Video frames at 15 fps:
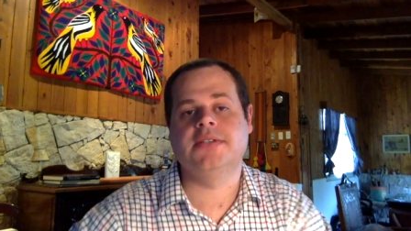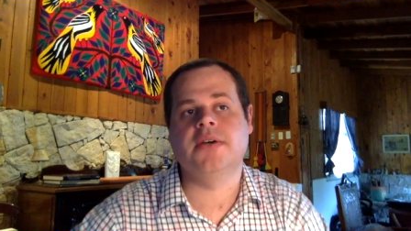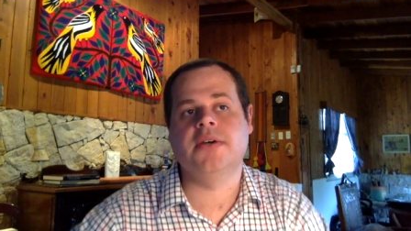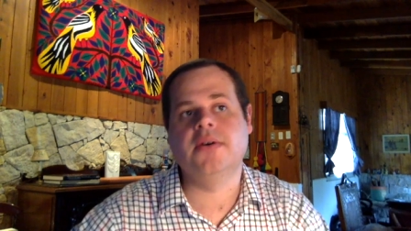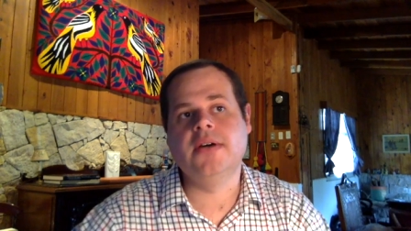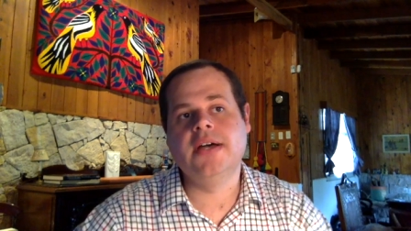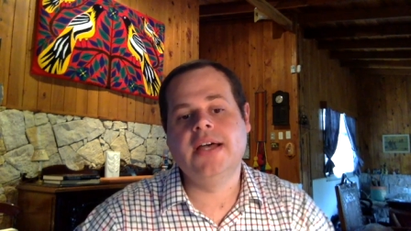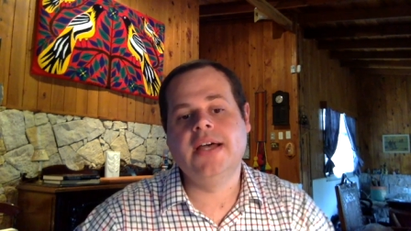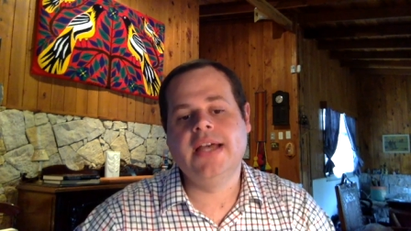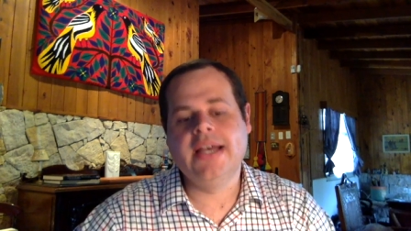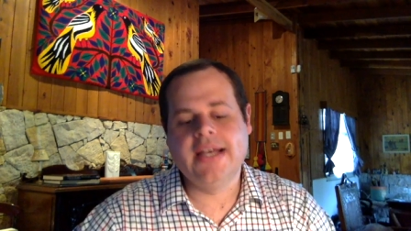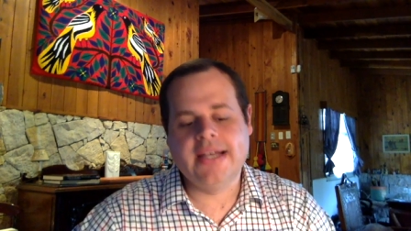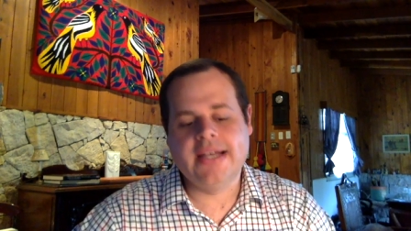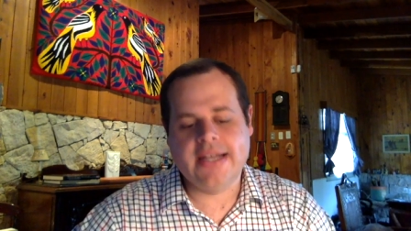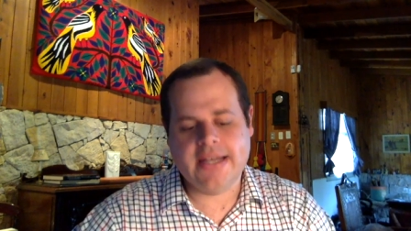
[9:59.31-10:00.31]
So
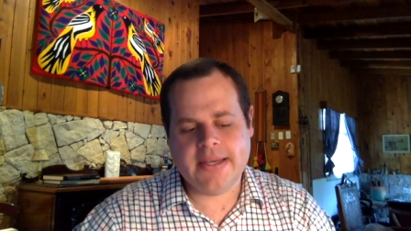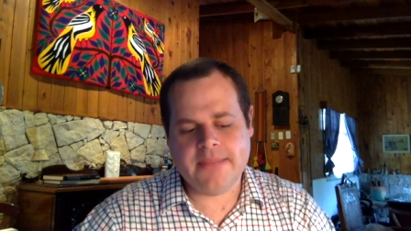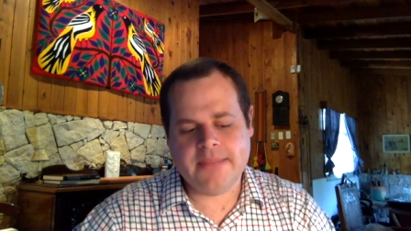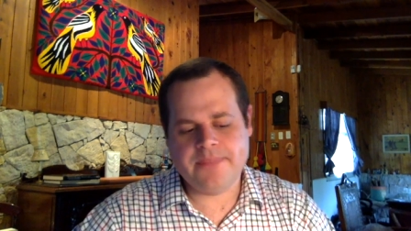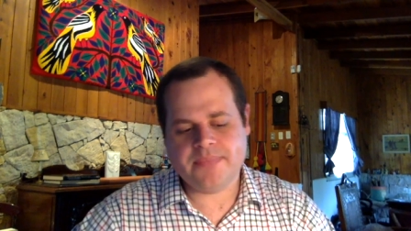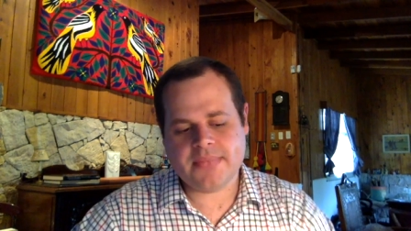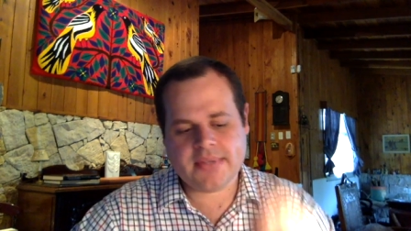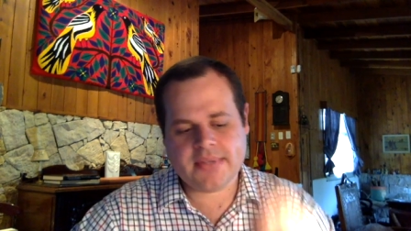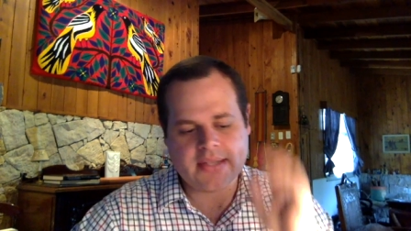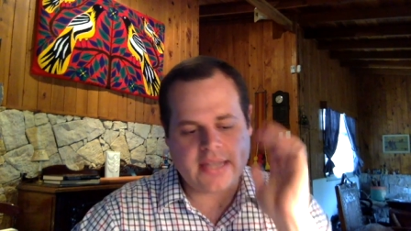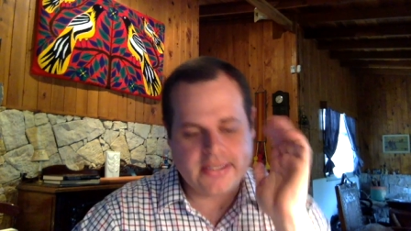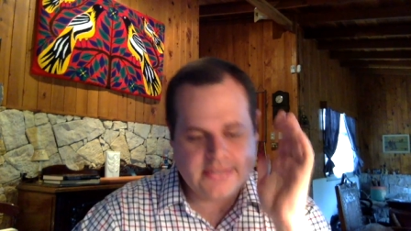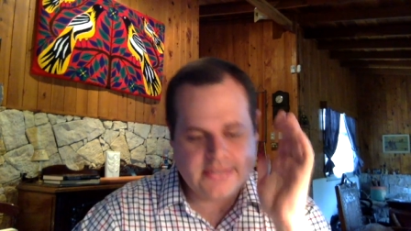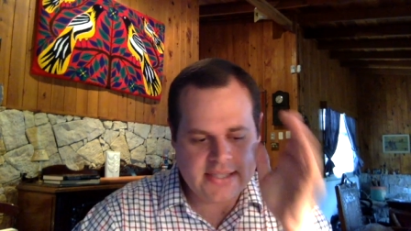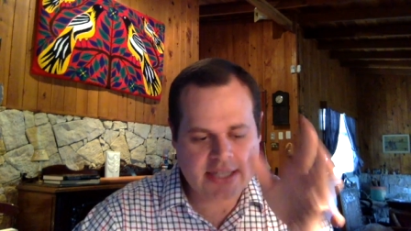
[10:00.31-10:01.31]
I
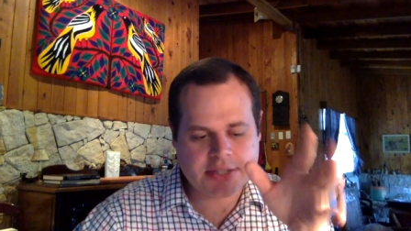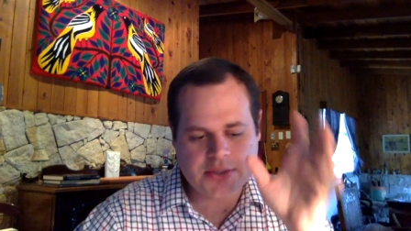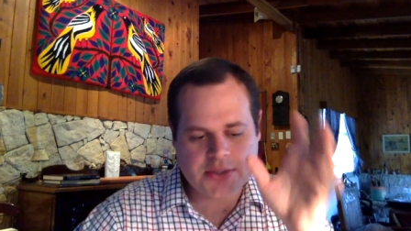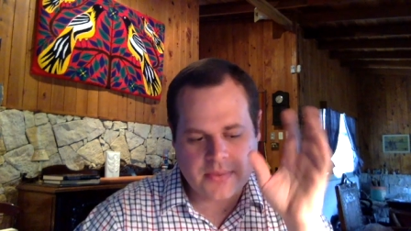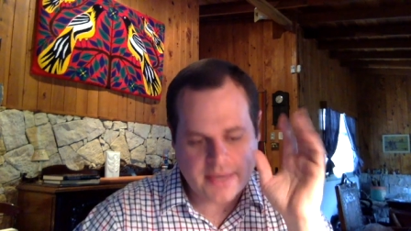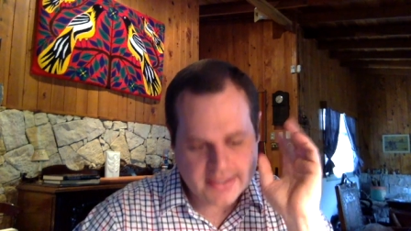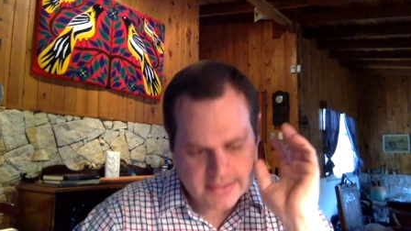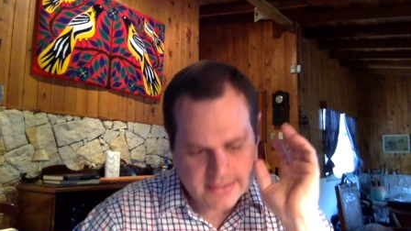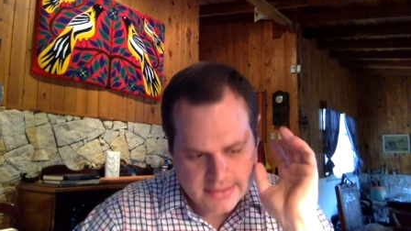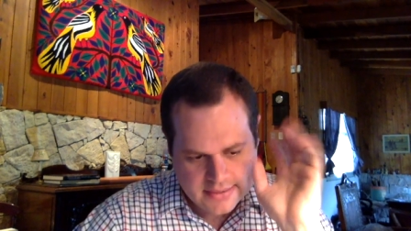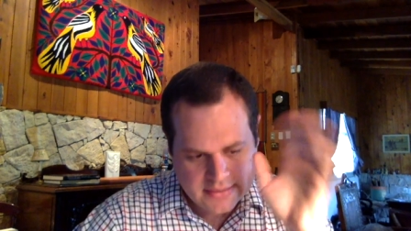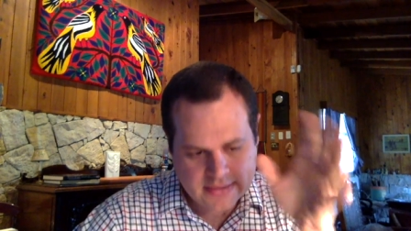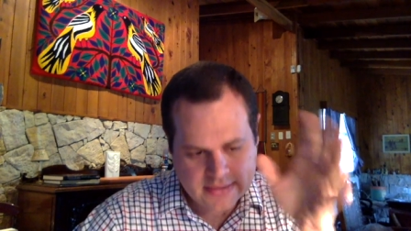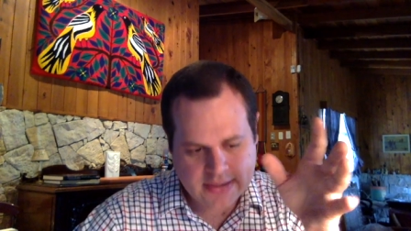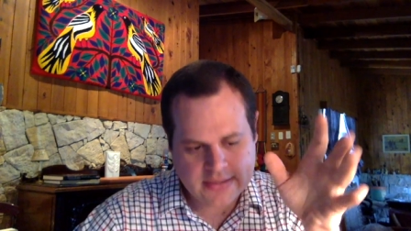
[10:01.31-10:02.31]
see a trend
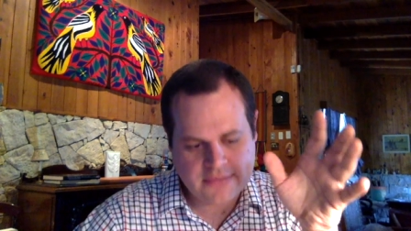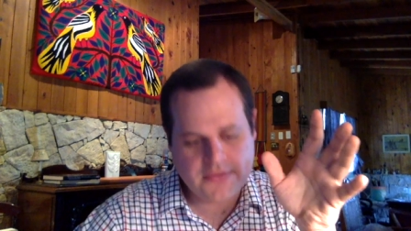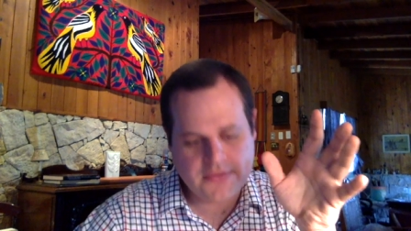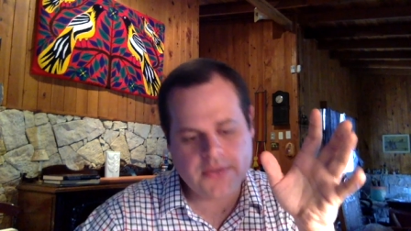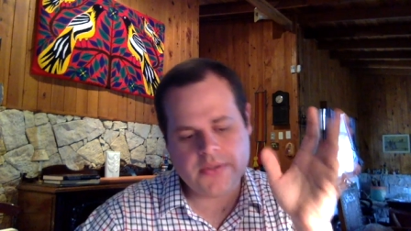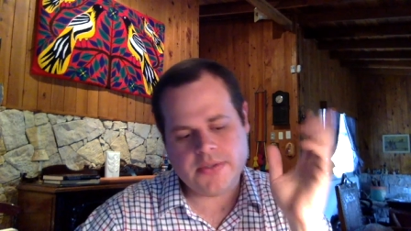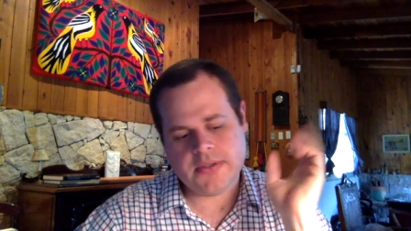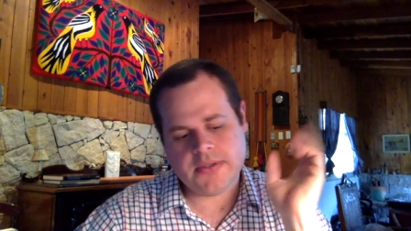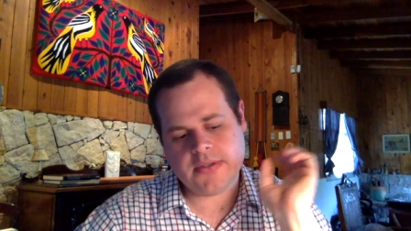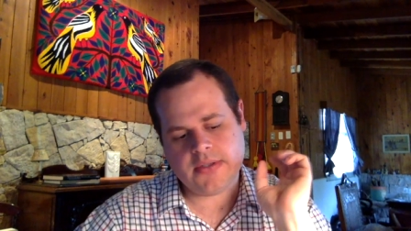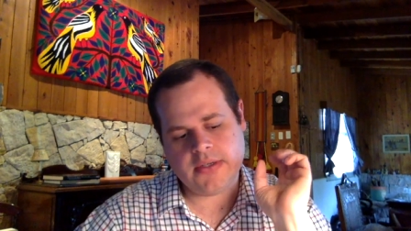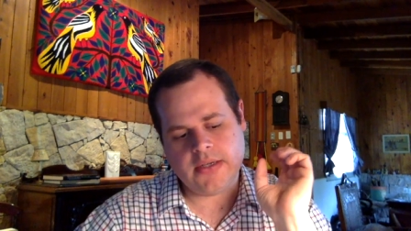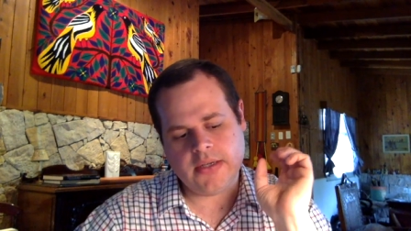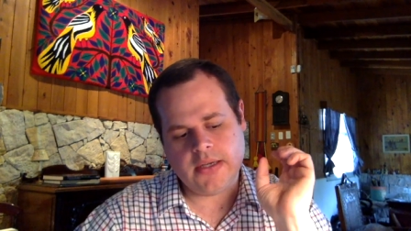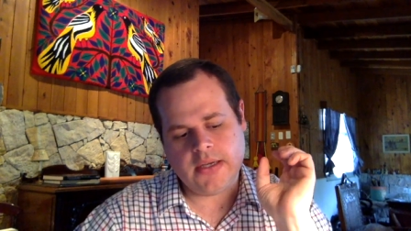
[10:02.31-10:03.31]
in the future,
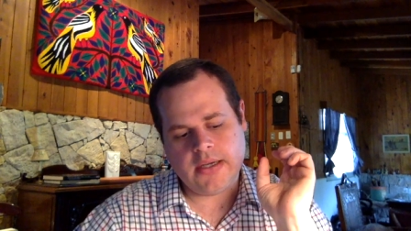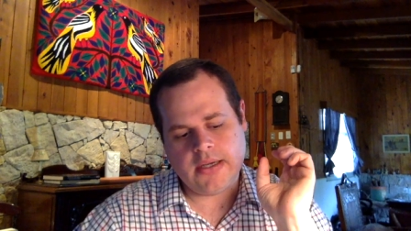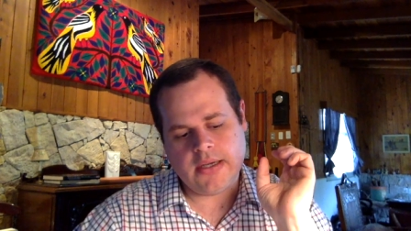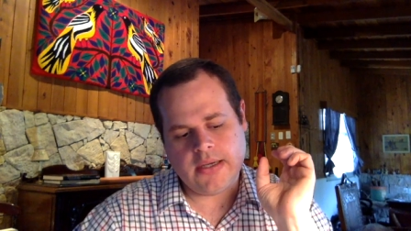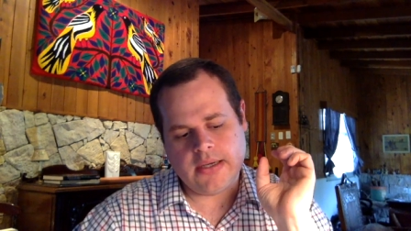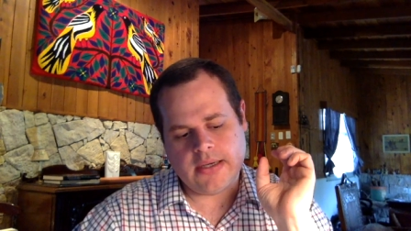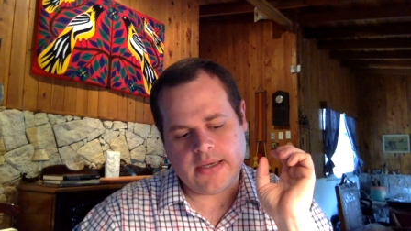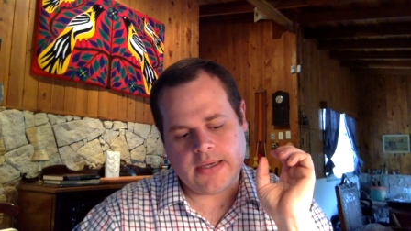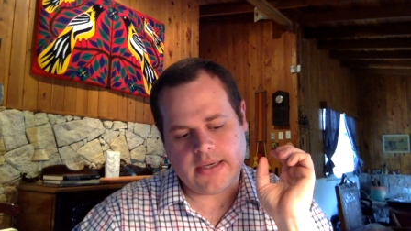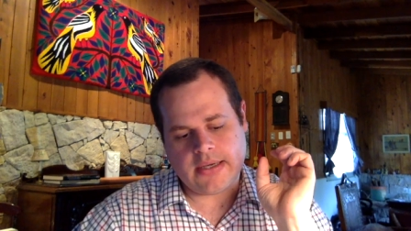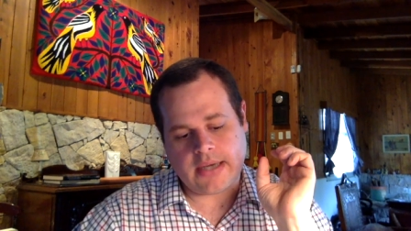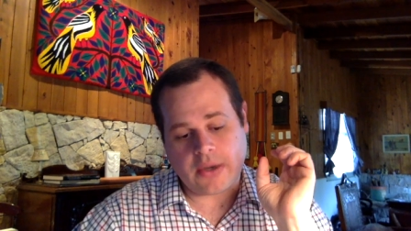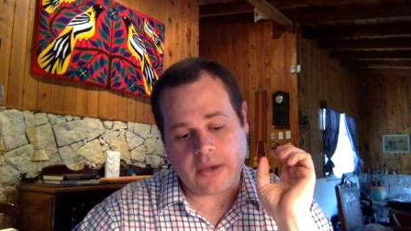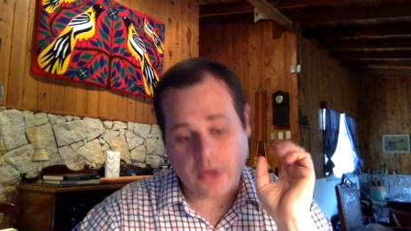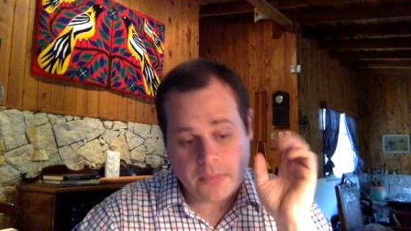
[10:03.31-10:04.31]

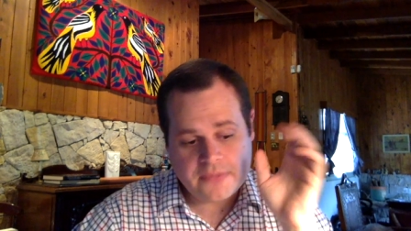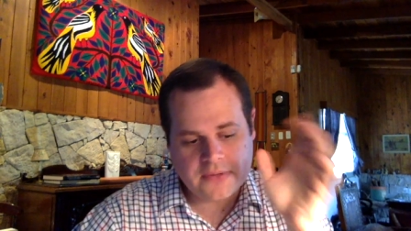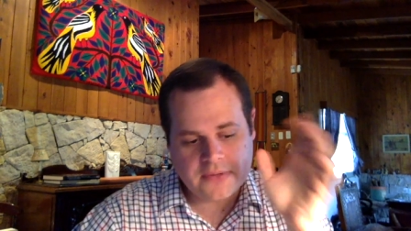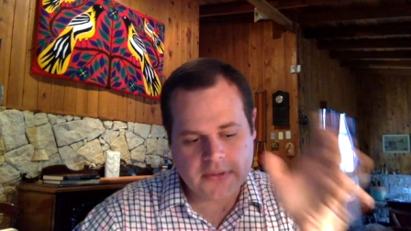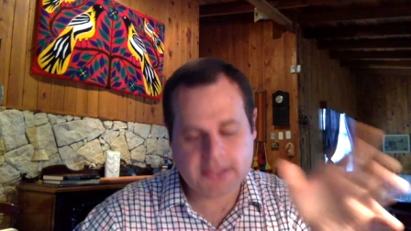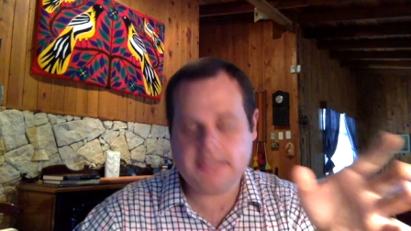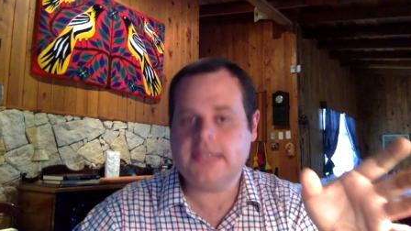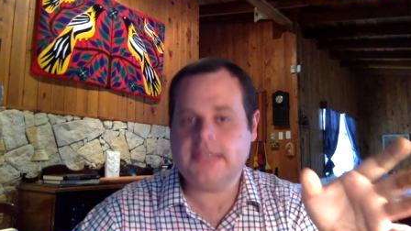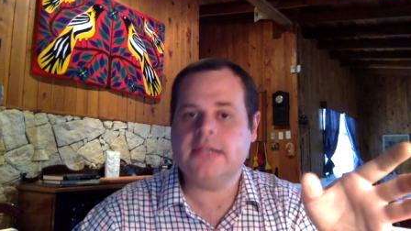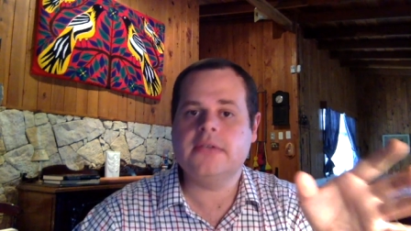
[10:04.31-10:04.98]
hopefully